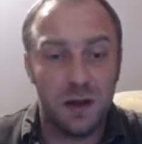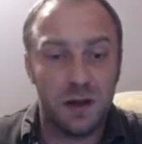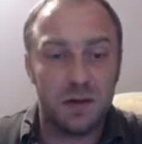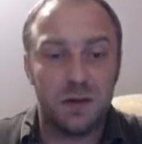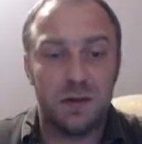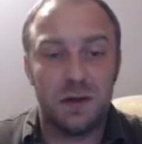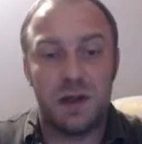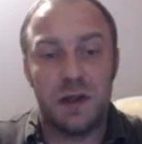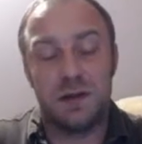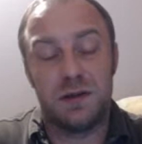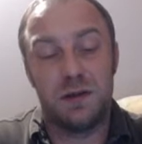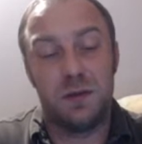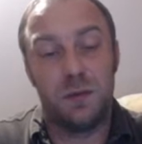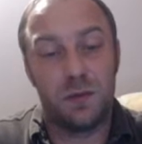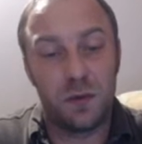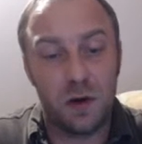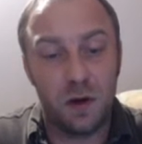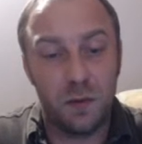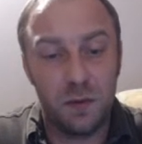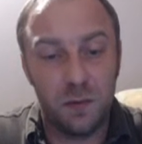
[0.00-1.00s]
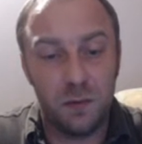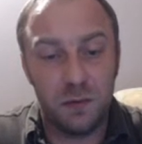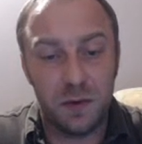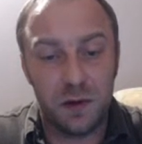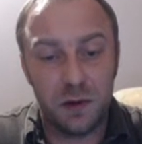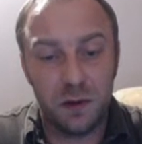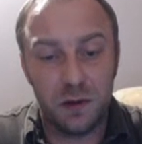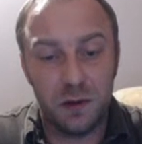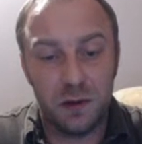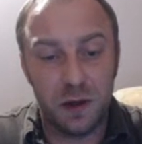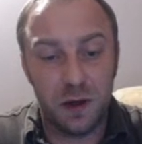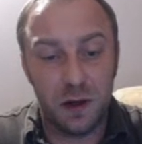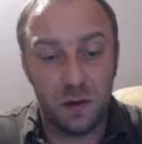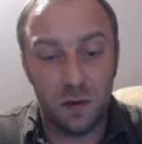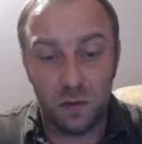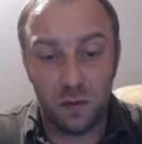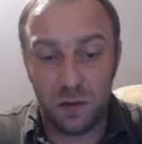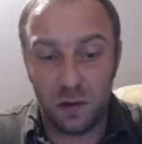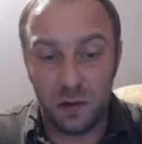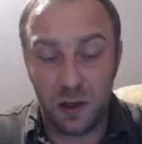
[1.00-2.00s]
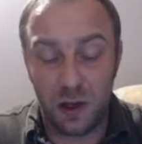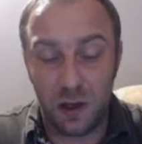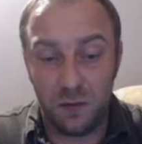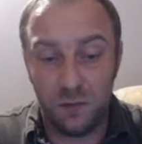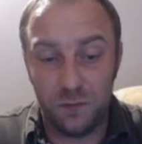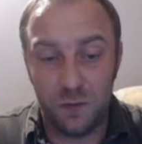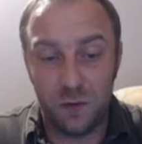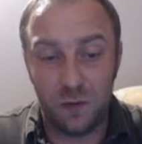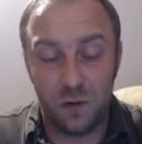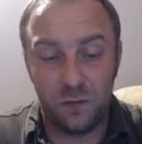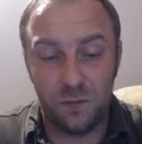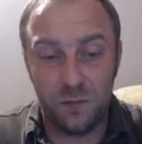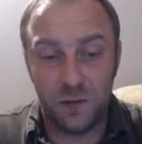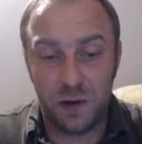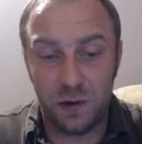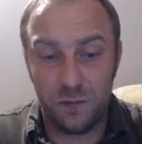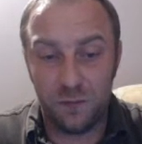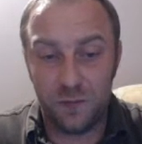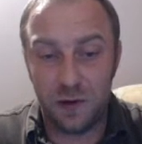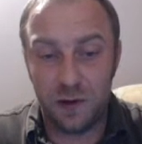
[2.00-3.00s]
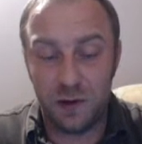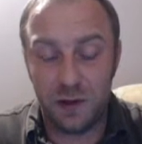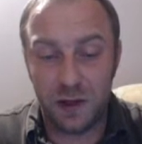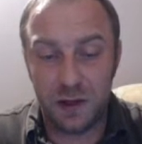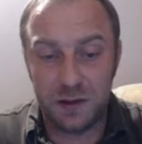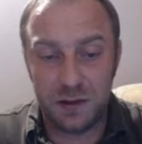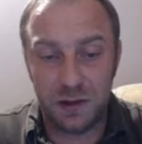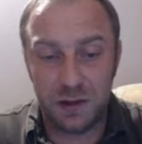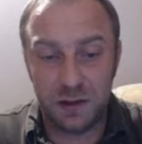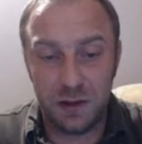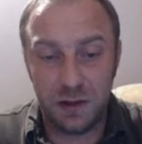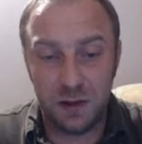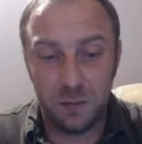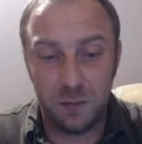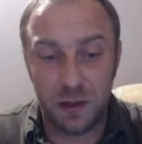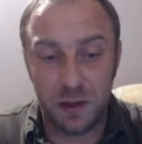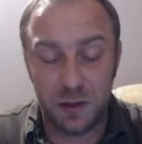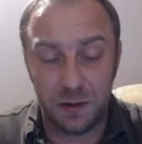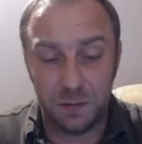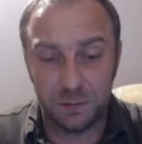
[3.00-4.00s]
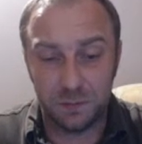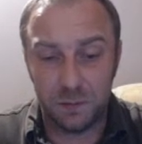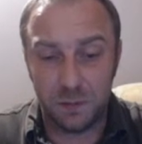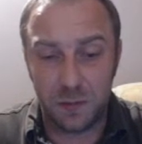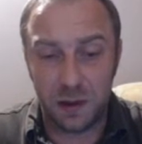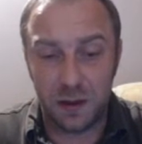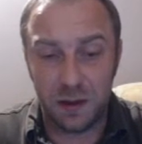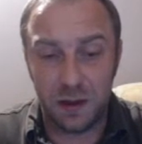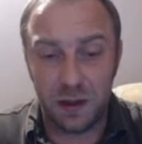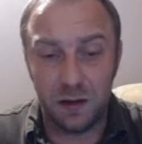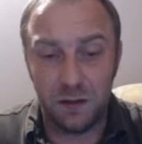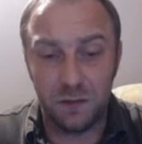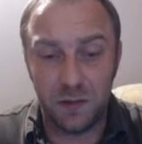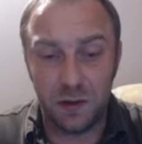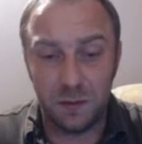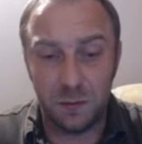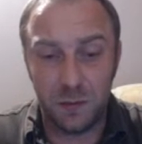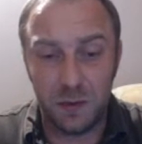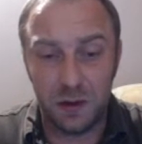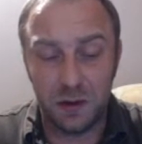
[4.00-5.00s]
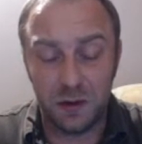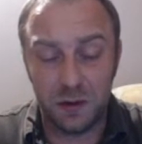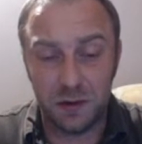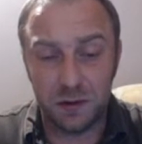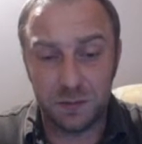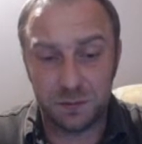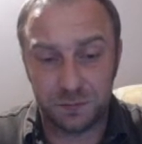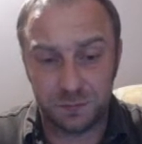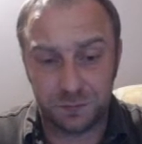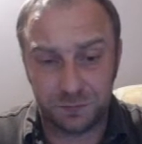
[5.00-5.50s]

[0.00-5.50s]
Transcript: so that's the problem and now a4 very very nice idea by by gelfand because